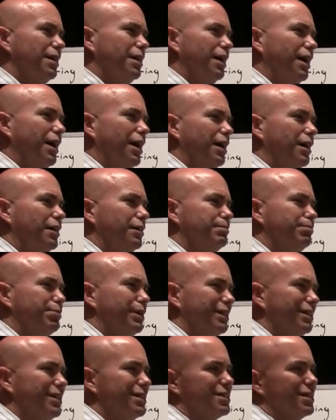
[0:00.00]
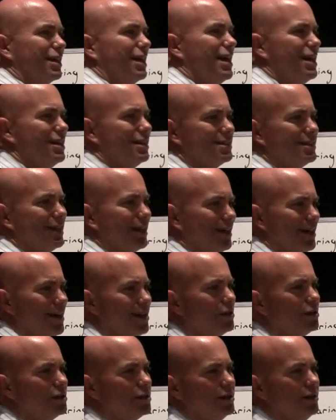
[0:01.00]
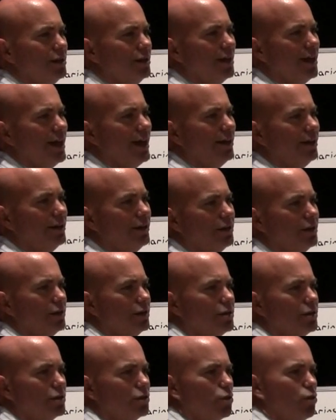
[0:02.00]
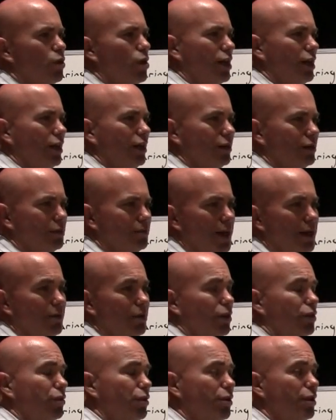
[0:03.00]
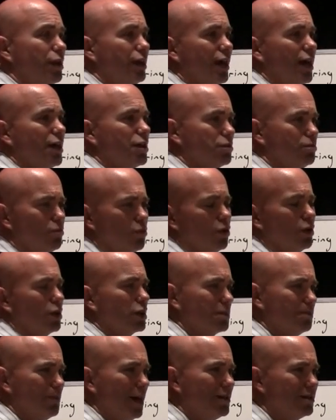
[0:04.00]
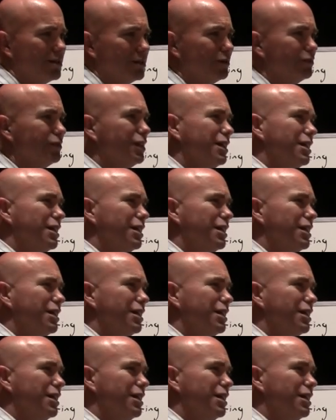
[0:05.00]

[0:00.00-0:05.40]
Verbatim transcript: Uh, but this again is technology that is 20 to maybe 30x more expensive.